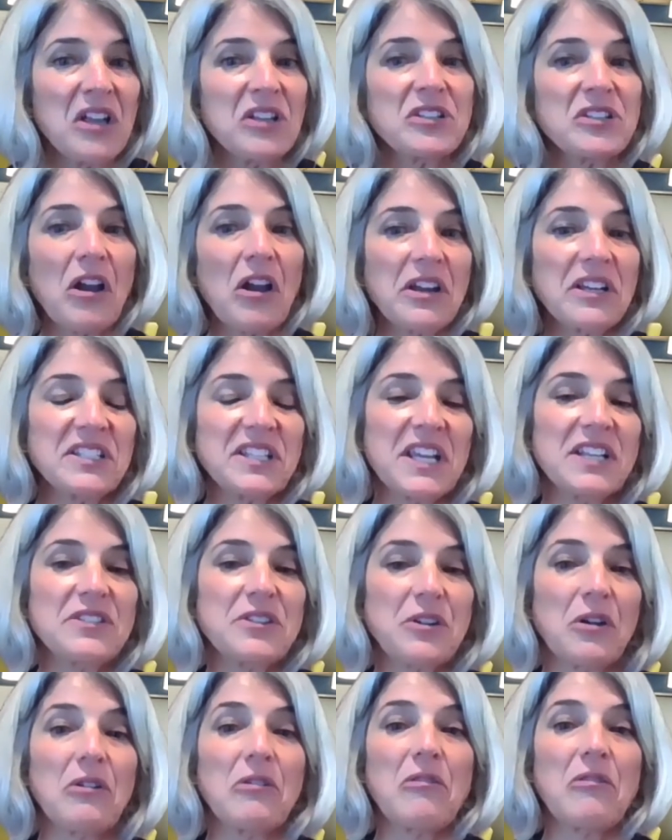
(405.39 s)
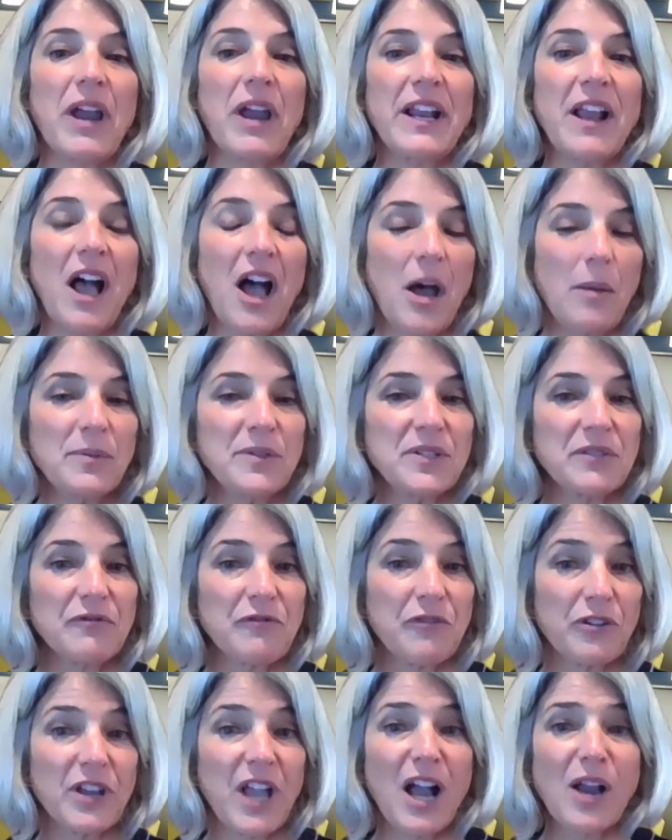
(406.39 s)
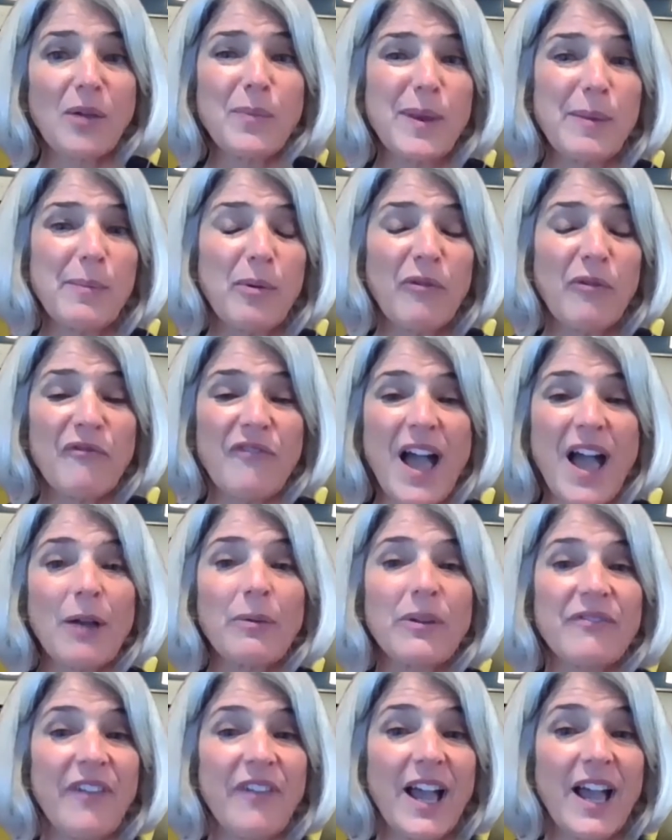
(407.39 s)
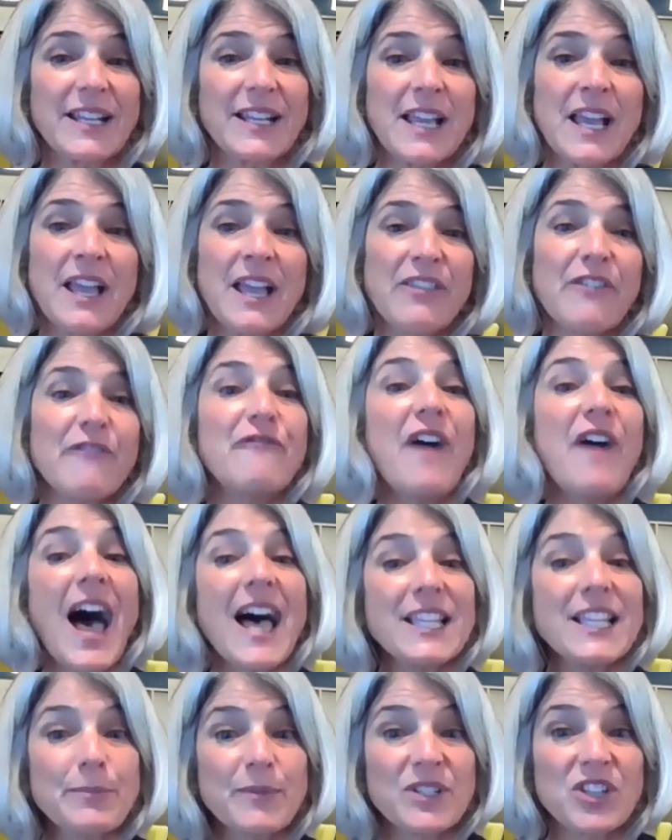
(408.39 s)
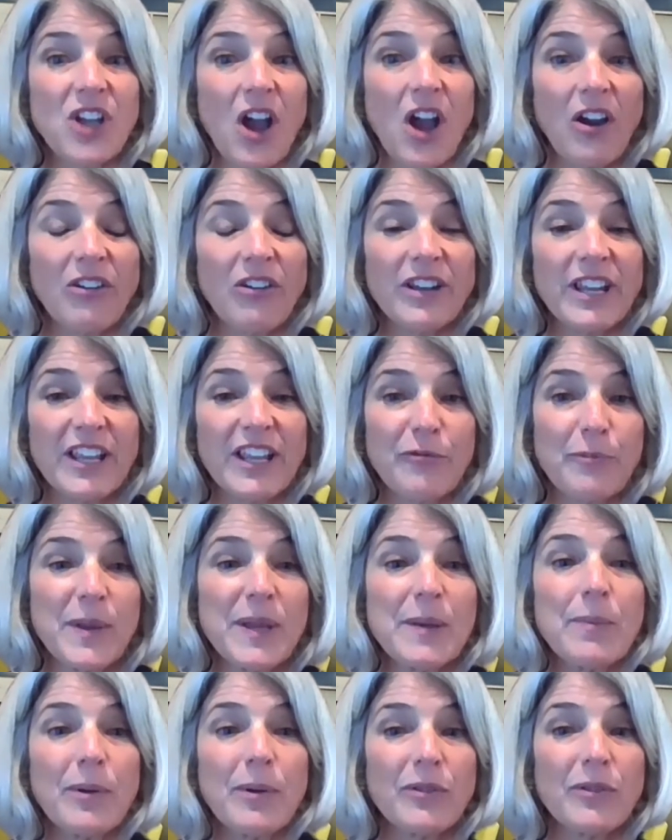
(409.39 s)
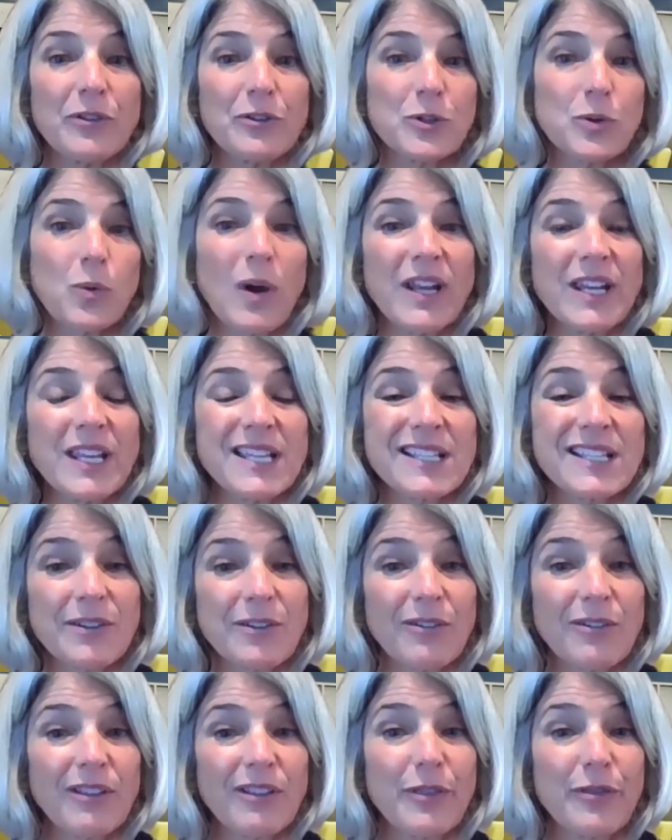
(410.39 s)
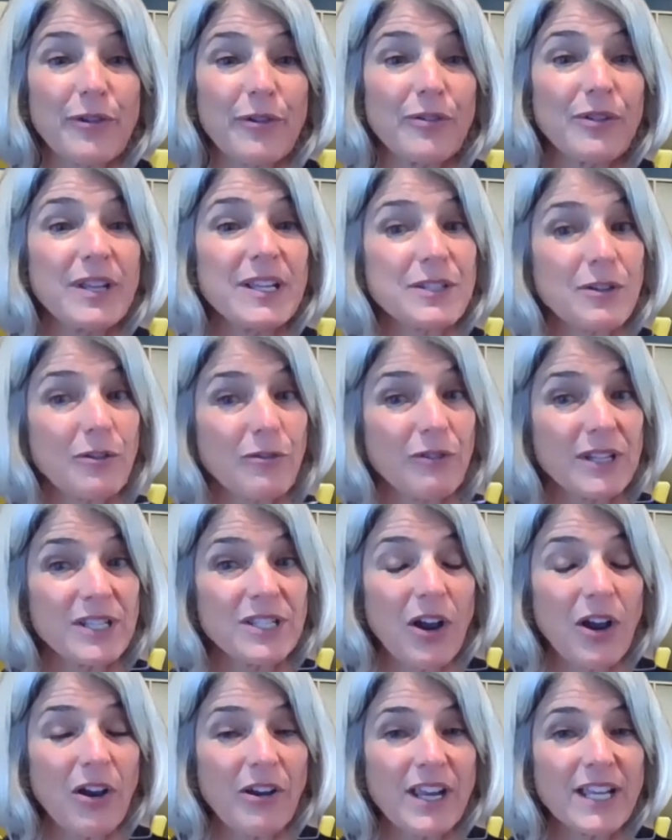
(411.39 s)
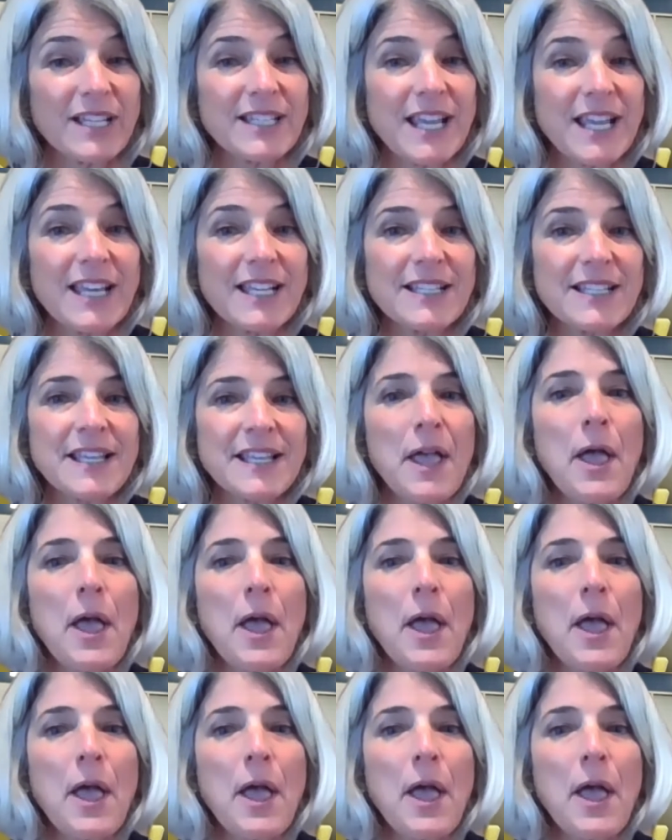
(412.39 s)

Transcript: Target dates are a great option for young people. In fact, we find the vast majority of people in their 20s and early 30s are in target dates.